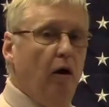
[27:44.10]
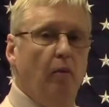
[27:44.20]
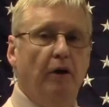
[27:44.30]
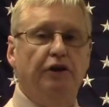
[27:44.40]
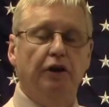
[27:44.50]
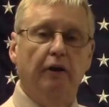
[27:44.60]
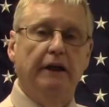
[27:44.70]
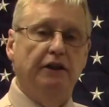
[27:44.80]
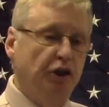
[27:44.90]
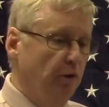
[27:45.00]
But
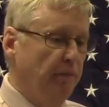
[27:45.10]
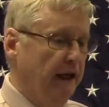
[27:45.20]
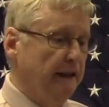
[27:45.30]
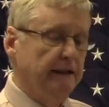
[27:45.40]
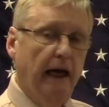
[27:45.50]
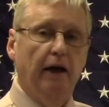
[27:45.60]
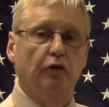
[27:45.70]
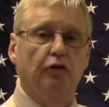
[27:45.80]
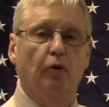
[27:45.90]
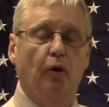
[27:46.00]
you should be
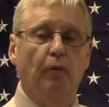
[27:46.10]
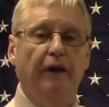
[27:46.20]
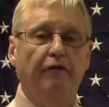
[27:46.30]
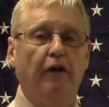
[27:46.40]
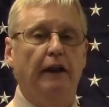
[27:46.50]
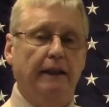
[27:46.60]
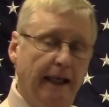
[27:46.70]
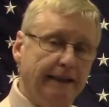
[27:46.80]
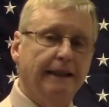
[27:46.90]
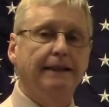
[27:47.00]
entitled to a refund.
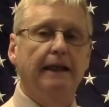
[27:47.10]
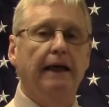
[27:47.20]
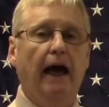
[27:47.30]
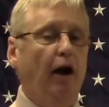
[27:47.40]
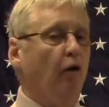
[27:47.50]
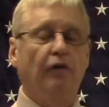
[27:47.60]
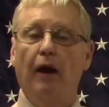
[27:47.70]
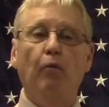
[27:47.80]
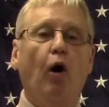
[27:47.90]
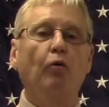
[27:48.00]
That's a denial.
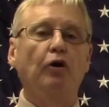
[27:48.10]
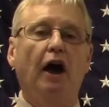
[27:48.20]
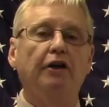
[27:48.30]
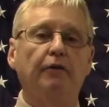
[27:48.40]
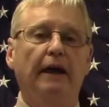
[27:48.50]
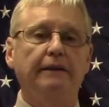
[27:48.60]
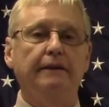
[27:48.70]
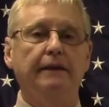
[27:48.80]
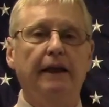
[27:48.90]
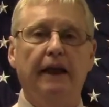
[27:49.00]
They won't address
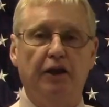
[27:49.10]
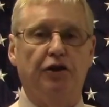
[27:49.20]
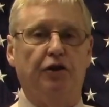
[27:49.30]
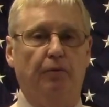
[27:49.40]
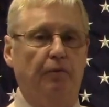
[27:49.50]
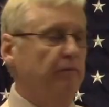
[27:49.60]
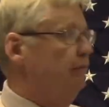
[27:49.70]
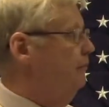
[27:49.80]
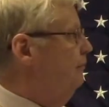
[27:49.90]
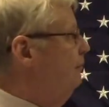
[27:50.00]
the issue.
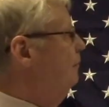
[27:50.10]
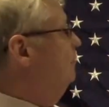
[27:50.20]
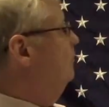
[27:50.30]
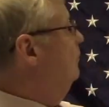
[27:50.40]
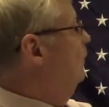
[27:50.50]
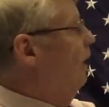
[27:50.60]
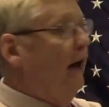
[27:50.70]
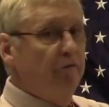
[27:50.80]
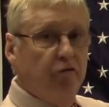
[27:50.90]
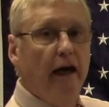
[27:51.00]

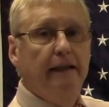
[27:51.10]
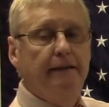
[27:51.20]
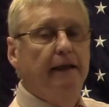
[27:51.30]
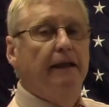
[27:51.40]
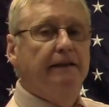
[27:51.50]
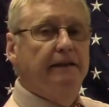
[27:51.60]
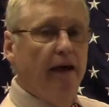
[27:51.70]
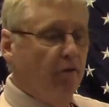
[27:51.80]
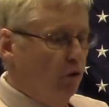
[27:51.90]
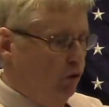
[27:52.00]
I've raised it in
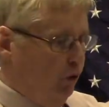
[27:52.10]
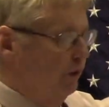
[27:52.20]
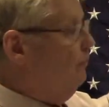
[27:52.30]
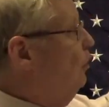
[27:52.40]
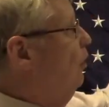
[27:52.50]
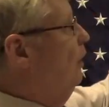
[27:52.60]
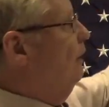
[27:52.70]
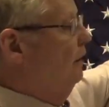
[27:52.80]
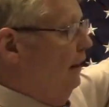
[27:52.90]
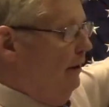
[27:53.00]
several court
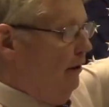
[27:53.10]
in